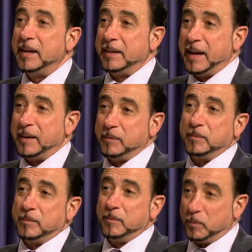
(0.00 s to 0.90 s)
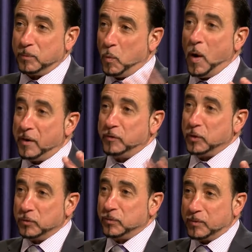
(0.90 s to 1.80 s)
that
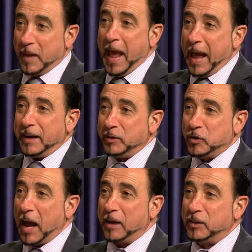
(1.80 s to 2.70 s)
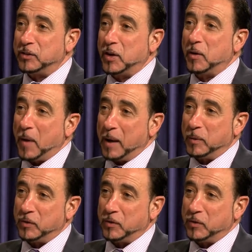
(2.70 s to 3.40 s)
wonderful hat and child who's going to ride with